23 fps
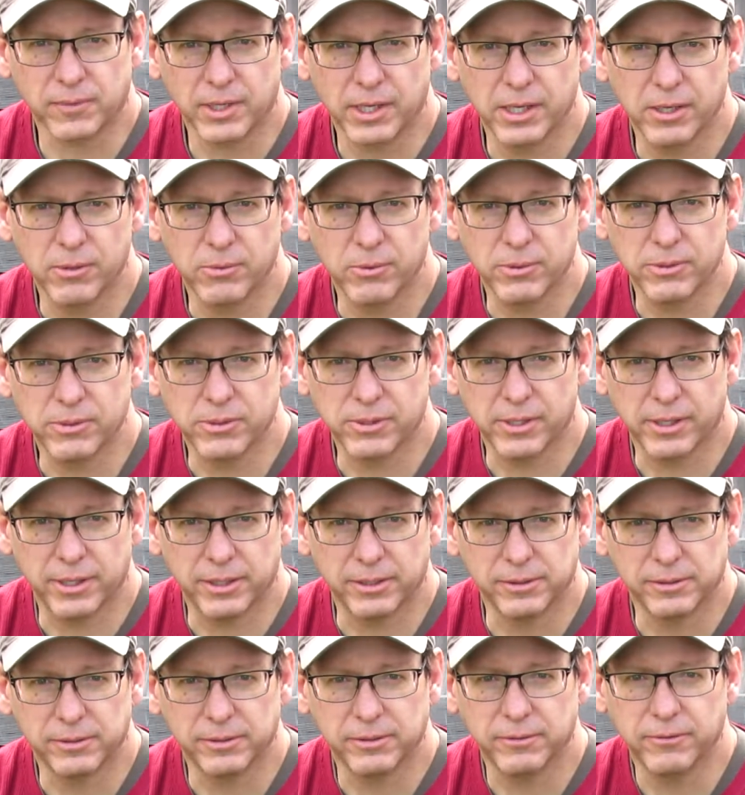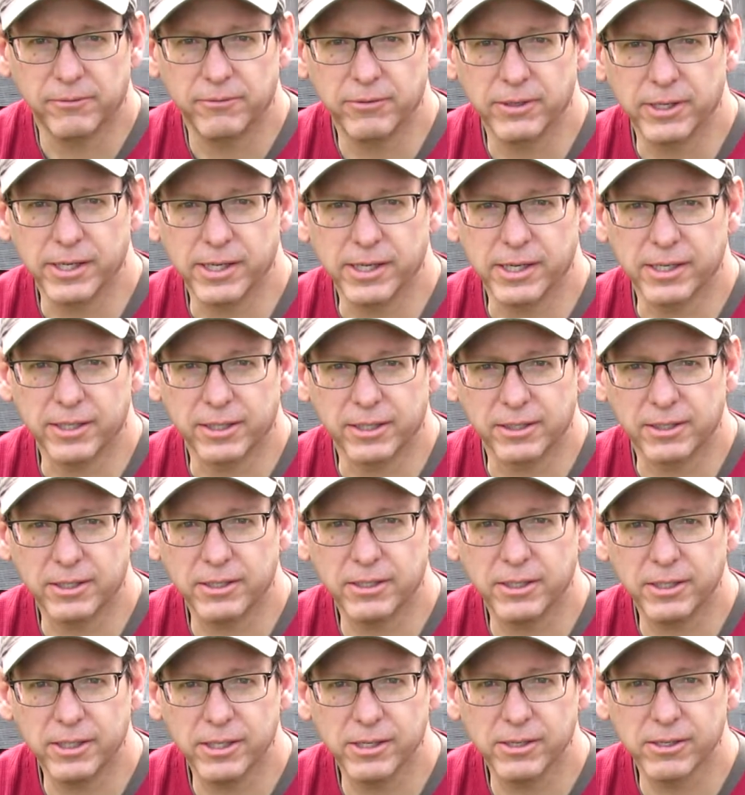it was very
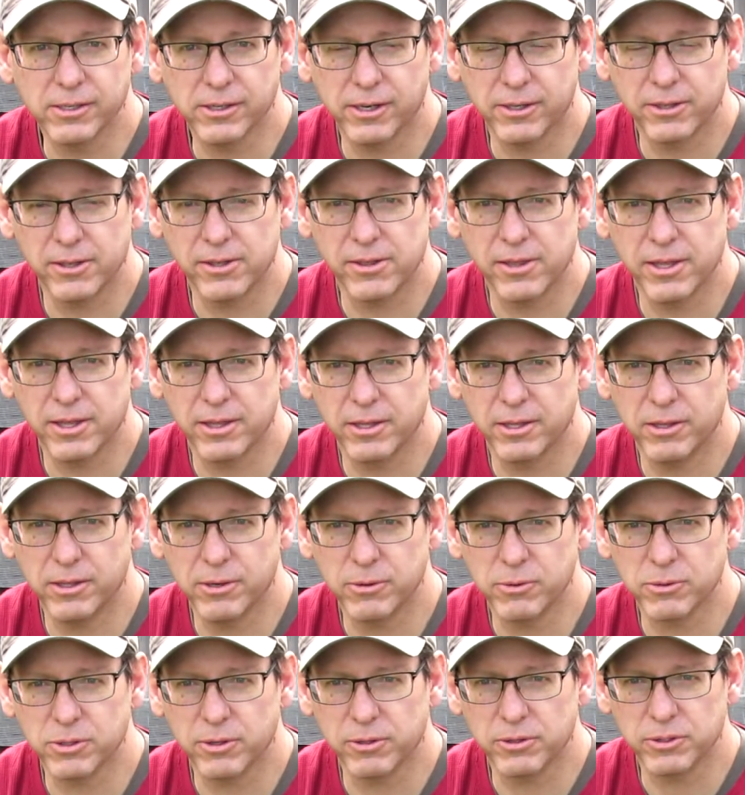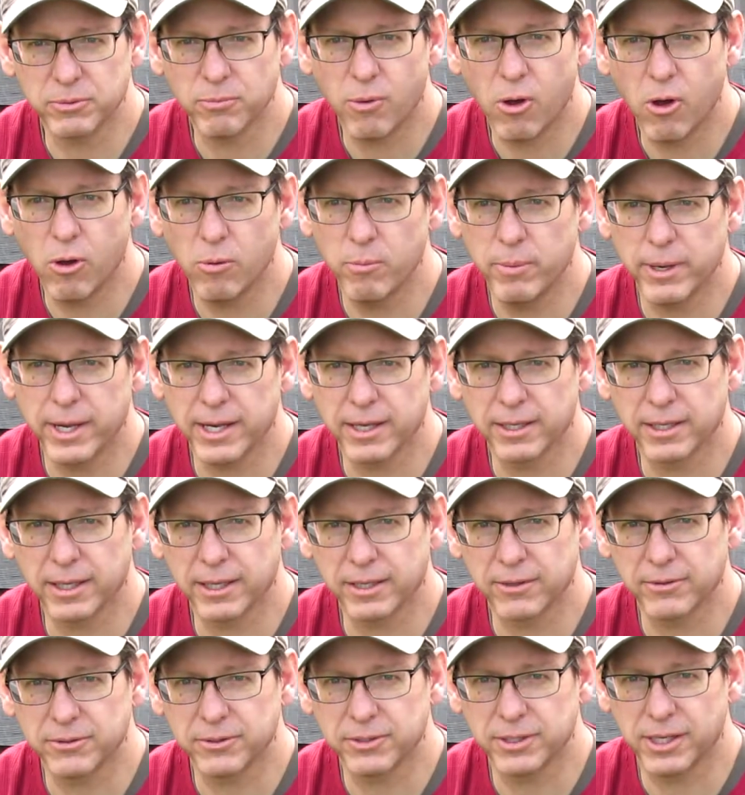clear, other than there was a small band, like I was